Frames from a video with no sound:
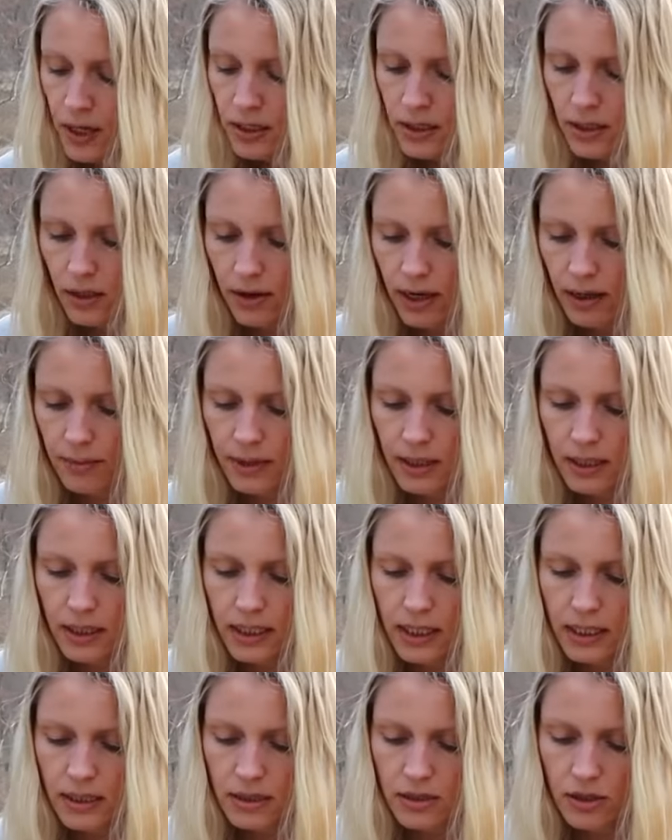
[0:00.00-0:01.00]
So I'm gonna
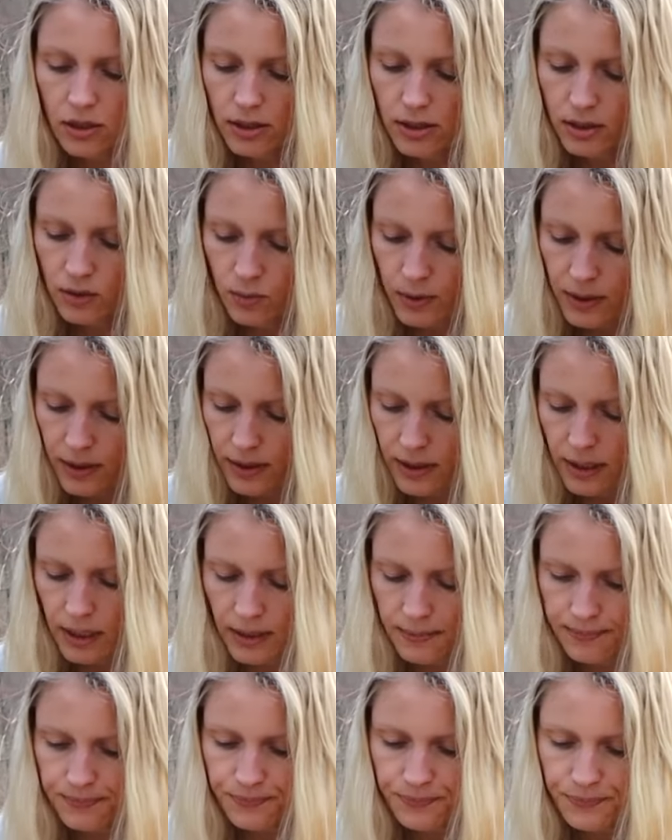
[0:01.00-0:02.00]
get started with
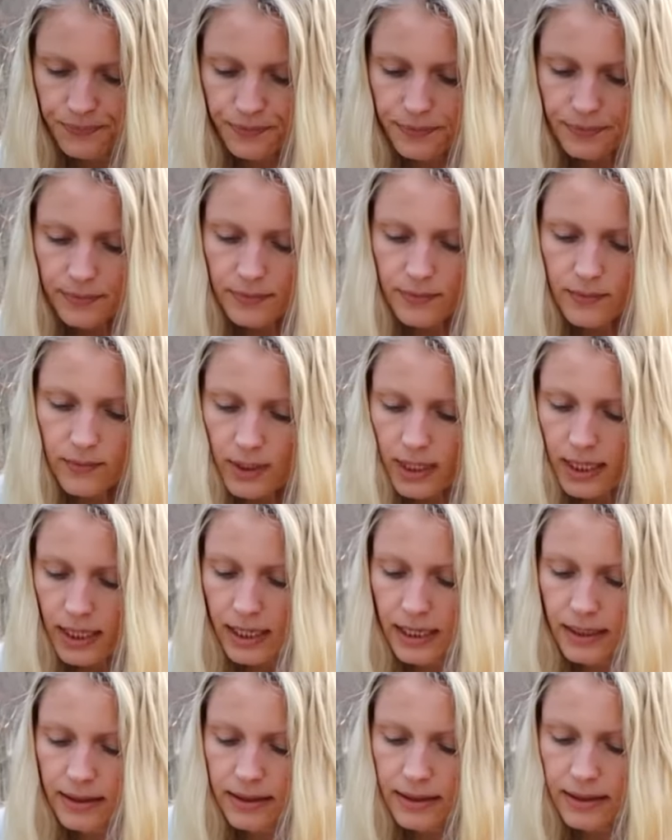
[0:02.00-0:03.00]
the
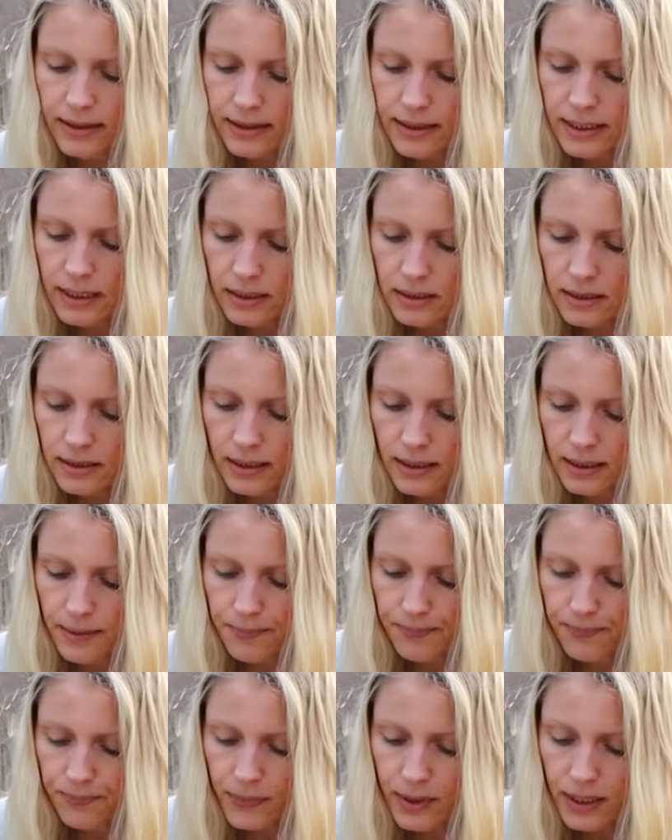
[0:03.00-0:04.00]
uh, this
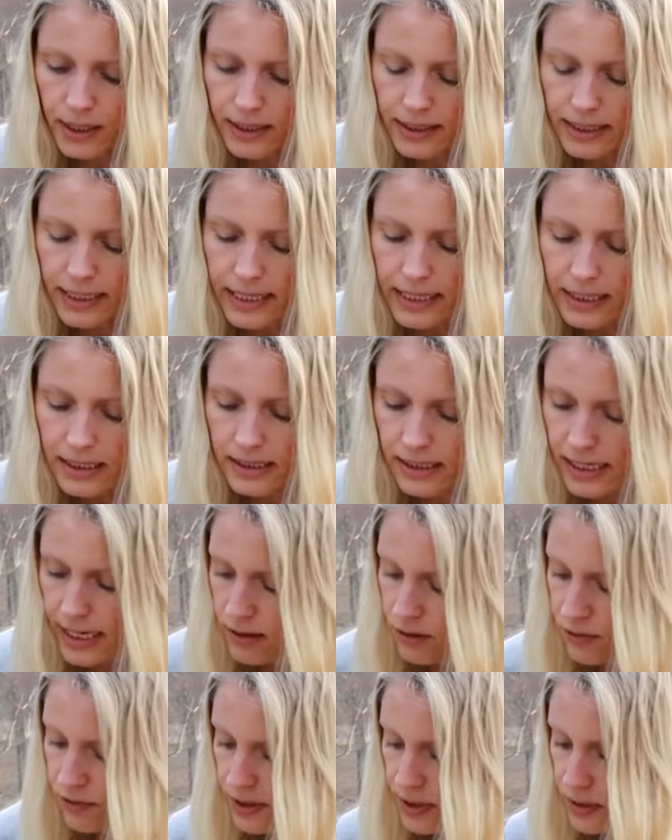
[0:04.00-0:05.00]
um, the inner
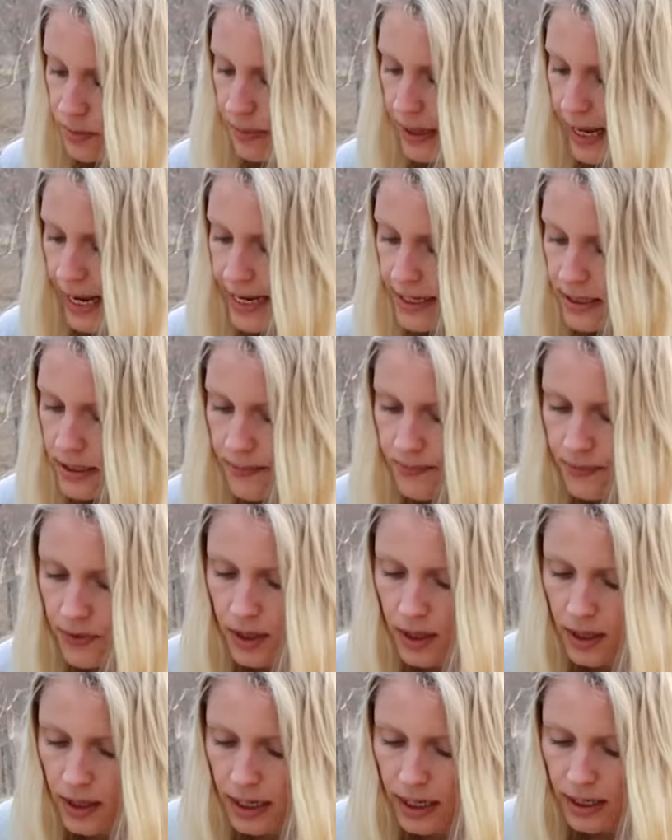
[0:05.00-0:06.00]
side of this blade
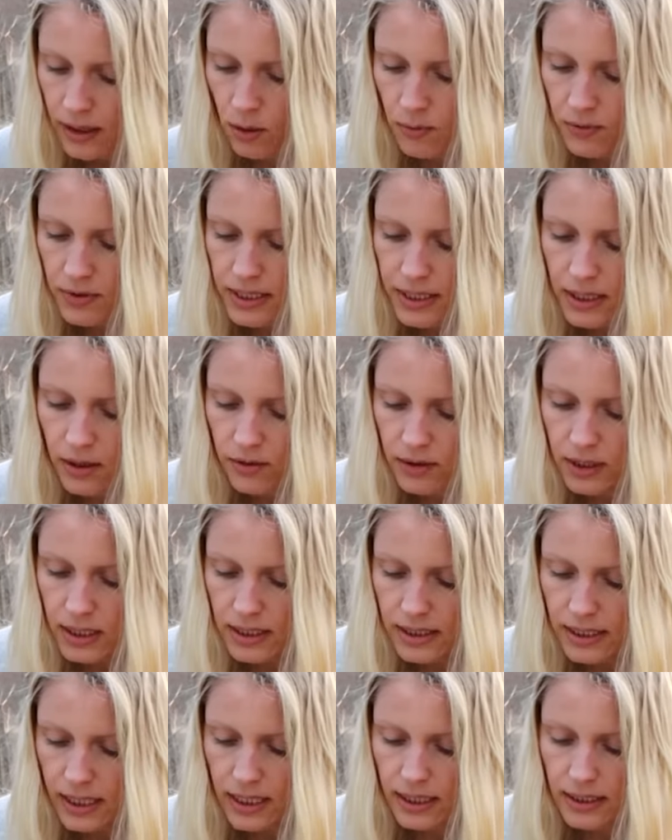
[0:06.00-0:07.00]
and obviously on
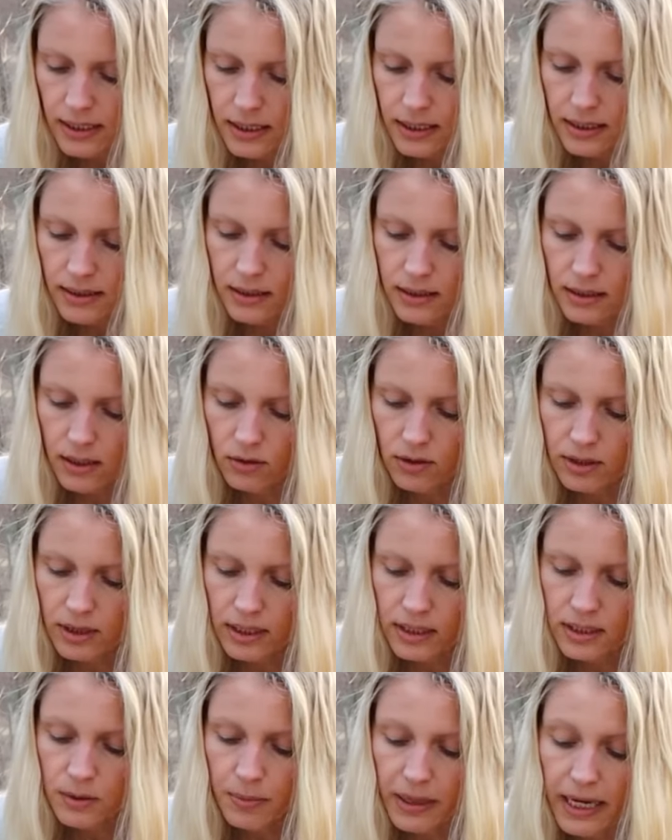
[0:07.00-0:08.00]
these secateurs it's only
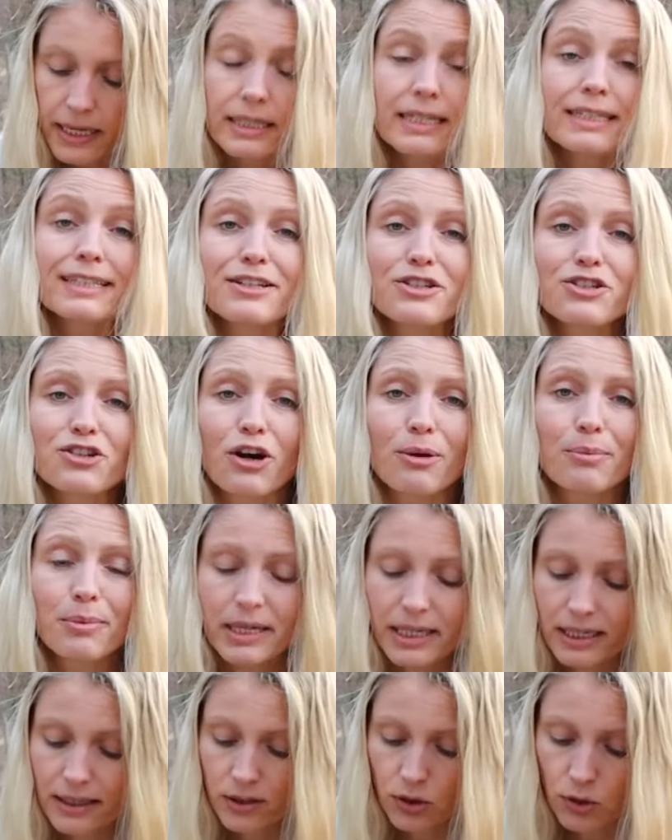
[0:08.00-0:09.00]
this blade that needs
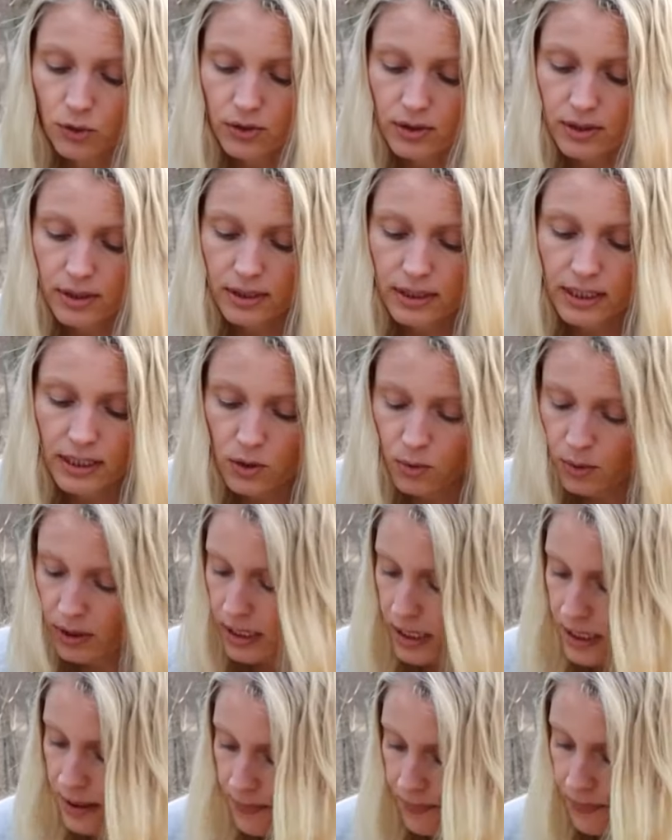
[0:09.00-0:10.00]
sharpening not this one here